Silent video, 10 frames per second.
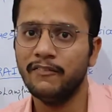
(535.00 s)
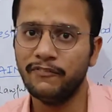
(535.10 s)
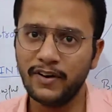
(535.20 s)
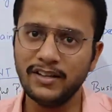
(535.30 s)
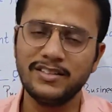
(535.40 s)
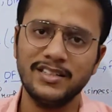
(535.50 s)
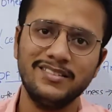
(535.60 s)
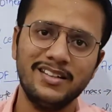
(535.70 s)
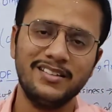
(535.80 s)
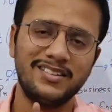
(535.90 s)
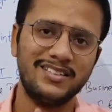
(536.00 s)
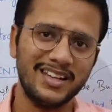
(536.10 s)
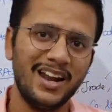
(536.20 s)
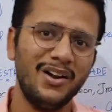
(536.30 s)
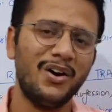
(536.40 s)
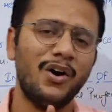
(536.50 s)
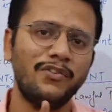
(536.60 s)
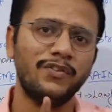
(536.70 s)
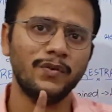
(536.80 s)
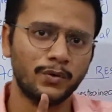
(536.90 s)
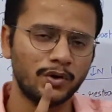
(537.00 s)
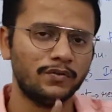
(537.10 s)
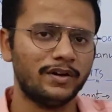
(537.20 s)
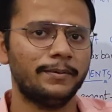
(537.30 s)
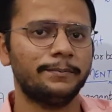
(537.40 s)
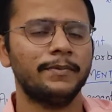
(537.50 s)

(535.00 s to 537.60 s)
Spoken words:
First is sale of goodwill.